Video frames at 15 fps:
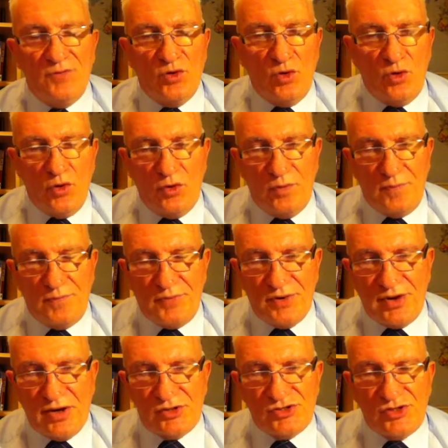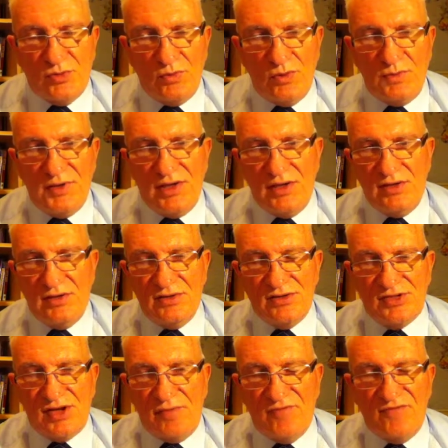or production will be
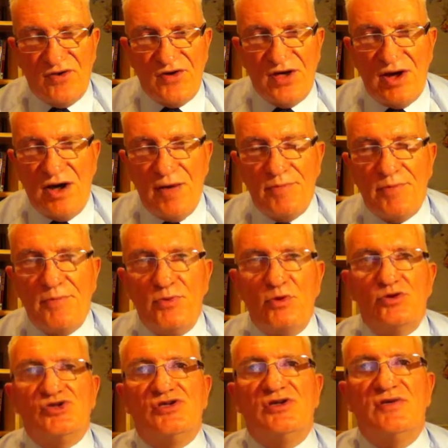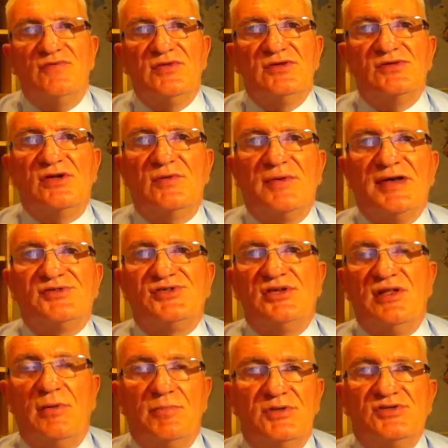some very high proportion of this
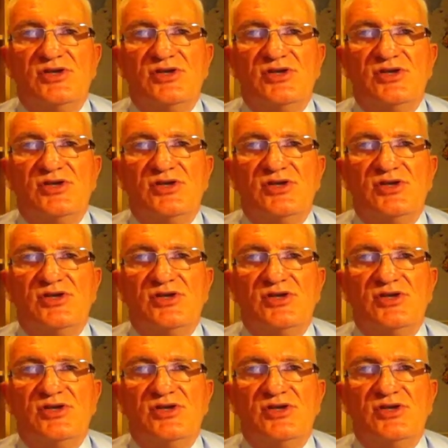capacity number,